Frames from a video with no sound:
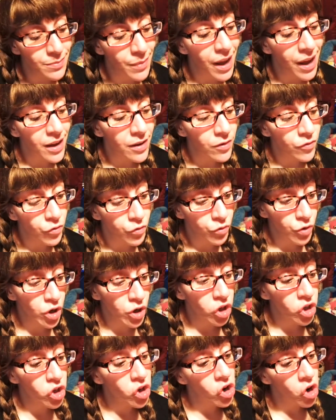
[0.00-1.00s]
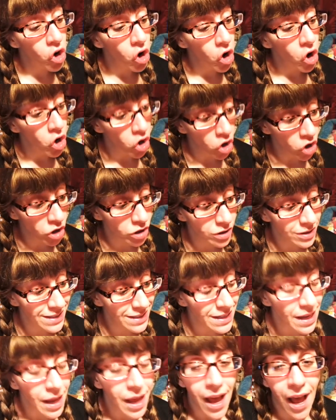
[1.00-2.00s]
foot hurts.
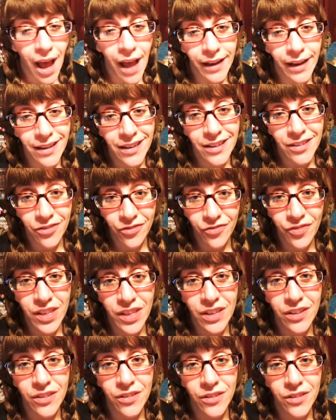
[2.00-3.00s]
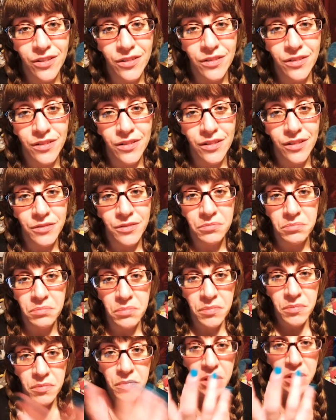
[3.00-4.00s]
I can feel
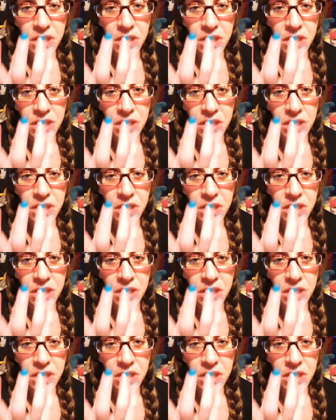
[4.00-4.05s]
the